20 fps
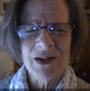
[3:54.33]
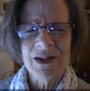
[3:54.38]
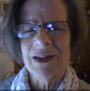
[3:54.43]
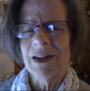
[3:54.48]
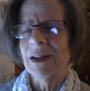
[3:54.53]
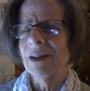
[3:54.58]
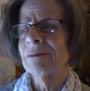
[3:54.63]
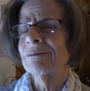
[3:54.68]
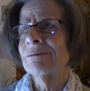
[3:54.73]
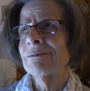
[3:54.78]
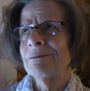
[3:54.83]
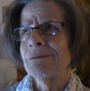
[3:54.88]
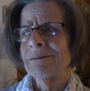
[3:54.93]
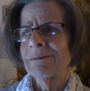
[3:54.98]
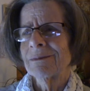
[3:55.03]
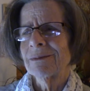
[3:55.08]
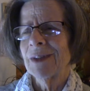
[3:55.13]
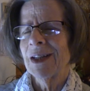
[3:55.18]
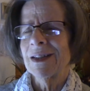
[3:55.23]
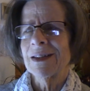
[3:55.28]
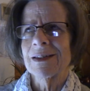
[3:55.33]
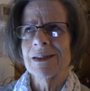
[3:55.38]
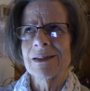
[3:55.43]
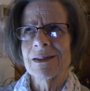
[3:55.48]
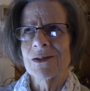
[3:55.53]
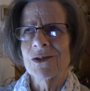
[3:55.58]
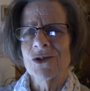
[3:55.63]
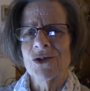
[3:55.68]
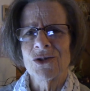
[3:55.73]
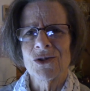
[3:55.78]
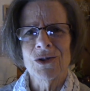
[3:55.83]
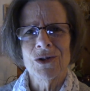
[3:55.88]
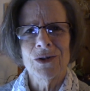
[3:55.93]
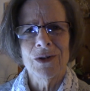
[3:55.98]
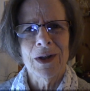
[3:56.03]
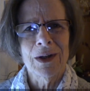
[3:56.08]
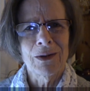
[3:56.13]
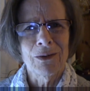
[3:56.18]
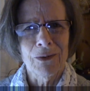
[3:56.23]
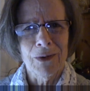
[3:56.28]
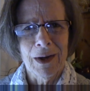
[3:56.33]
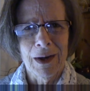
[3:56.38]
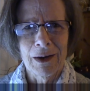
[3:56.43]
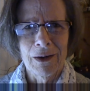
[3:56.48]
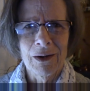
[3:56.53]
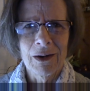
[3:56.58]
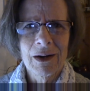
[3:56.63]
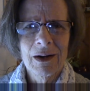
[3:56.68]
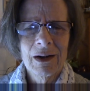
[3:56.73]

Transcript: It's like, oh, it's just the sugar. I don't care.